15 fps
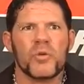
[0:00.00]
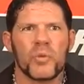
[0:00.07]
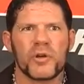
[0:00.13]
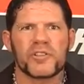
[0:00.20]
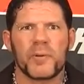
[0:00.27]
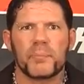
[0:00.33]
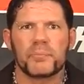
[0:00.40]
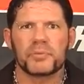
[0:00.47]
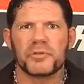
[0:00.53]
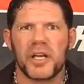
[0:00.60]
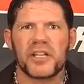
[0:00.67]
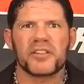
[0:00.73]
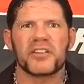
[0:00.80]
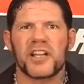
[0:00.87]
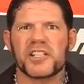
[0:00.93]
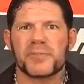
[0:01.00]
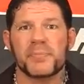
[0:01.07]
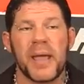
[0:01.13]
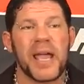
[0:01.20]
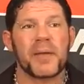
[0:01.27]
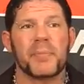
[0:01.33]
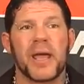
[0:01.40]
was a bloodlust
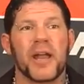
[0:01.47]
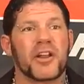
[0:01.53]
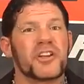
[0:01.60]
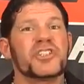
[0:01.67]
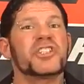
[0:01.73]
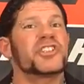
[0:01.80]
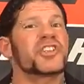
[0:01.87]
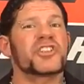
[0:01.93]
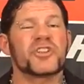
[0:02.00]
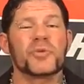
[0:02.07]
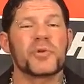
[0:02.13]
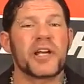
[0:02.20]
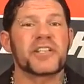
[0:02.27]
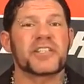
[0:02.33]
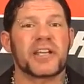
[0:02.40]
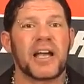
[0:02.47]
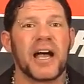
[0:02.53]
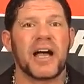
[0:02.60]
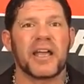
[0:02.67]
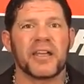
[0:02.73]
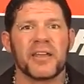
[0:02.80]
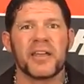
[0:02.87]
madman because he's just too nice a
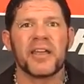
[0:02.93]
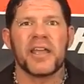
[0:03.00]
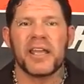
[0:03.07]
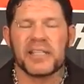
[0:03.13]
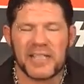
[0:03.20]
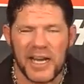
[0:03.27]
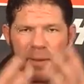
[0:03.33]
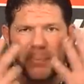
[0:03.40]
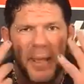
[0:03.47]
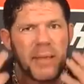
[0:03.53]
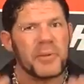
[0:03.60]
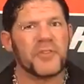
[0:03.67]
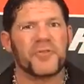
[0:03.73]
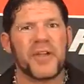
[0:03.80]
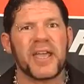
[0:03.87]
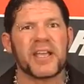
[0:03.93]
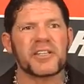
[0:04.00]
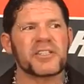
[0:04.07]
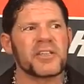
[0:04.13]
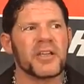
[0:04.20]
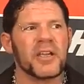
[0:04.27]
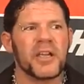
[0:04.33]
guy. He's got a baby
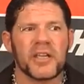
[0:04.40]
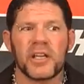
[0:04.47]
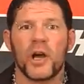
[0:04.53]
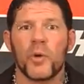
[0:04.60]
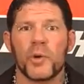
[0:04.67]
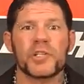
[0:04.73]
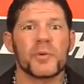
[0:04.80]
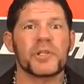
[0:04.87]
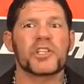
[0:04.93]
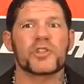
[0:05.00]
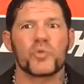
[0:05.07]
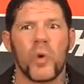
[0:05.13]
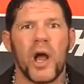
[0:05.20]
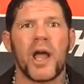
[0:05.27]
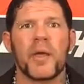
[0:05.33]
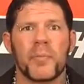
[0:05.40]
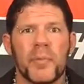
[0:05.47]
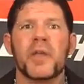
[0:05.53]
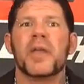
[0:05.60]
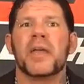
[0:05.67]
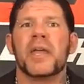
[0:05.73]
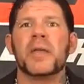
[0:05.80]
face, which is why
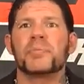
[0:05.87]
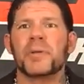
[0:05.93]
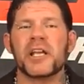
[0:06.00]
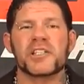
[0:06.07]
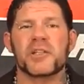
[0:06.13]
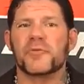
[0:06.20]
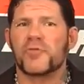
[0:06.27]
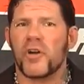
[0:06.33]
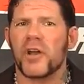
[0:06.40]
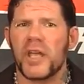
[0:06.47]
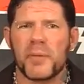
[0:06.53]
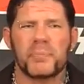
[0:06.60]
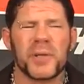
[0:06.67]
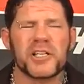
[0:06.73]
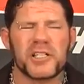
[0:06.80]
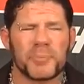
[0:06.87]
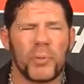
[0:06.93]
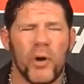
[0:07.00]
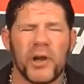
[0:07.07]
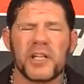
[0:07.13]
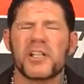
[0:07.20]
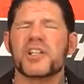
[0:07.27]
he plays the
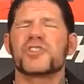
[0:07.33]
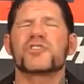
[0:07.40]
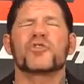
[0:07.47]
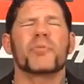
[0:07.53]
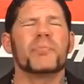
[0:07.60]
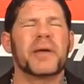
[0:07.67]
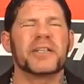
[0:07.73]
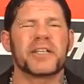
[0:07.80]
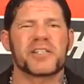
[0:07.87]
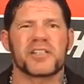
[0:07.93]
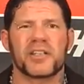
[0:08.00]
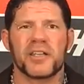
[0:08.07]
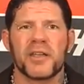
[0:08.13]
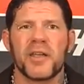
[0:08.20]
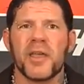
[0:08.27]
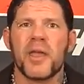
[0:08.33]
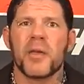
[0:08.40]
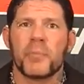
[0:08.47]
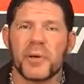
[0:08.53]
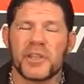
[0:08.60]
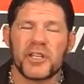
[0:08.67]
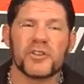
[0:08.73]
part he does tremendously.
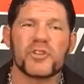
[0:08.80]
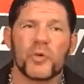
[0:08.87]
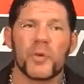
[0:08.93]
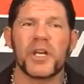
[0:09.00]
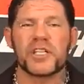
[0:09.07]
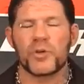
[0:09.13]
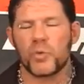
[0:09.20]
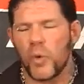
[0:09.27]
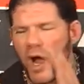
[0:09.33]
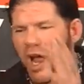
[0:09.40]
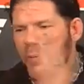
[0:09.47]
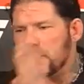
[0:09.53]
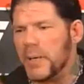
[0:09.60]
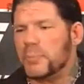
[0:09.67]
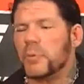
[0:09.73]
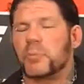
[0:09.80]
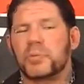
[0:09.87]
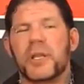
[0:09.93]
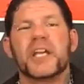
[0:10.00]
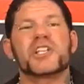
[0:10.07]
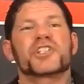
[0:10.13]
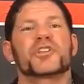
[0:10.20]
But there's a reason why people
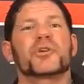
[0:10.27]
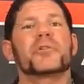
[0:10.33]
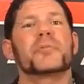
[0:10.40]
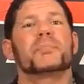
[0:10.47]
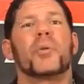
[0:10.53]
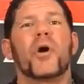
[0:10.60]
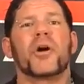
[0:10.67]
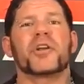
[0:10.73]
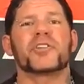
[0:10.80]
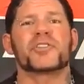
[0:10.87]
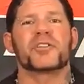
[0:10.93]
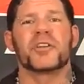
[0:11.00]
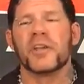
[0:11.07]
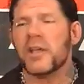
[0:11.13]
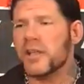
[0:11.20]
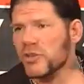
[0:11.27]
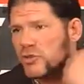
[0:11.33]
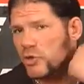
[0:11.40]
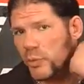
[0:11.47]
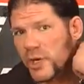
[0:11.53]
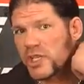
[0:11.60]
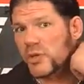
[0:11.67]
play certain parts.
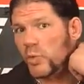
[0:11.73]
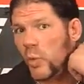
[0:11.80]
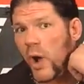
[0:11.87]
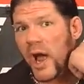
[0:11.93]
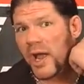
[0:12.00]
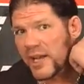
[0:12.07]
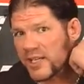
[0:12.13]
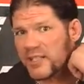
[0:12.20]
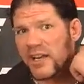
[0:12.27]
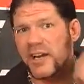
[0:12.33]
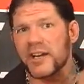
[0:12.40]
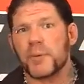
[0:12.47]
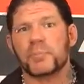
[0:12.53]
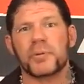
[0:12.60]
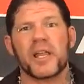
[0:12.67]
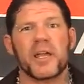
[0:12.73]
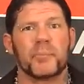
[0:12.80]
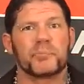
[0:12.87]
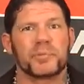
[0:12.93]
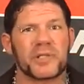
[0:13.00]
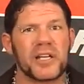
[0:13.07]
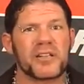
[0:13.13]
There's a reason why he's not going to play
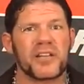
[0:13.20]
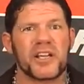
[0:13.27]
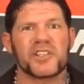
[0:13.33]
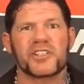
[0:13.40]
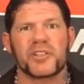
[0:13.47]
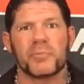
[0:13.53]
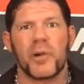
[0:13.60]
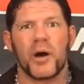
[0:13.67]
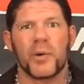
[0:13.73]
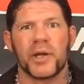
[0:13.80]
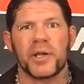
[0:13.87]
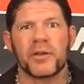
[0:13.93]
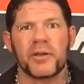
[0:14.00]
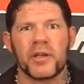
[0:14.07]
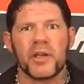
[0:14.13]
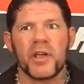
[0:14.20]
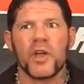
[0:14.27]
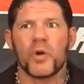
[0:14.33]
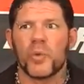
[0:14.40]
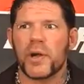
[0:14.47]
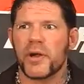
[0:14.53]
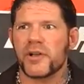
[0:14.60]
a bloodlust Samoan,
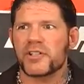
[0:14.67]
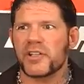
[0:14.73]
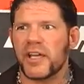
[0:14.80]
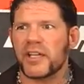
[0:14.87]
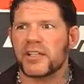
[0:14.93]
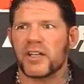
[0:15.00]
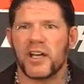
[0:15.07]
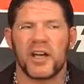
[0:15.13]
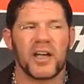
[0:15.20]
whereas like